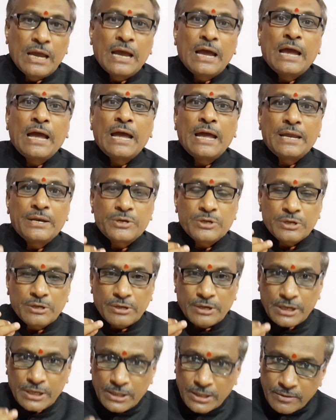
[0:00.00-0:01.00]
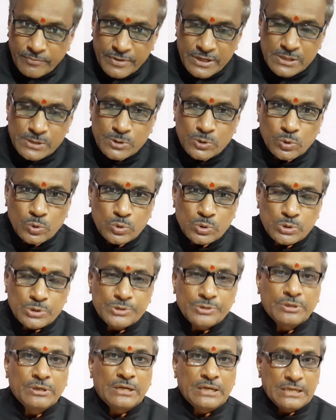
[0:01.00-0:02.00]
and rhythm is used,
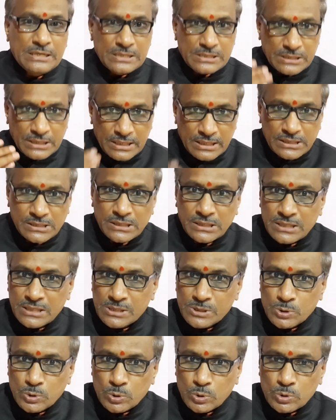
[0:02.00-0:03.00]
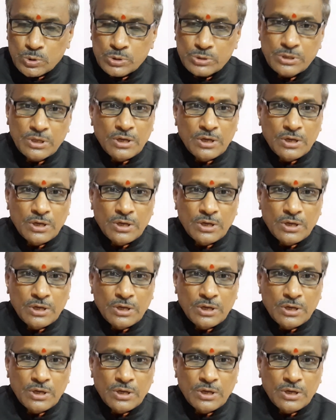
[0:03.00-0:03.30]
intonation is used,